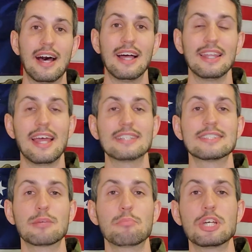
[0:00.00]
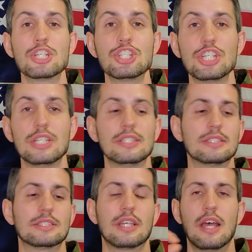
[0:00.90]
Elastic
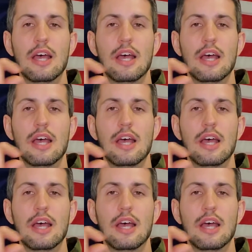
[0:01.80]
bungees.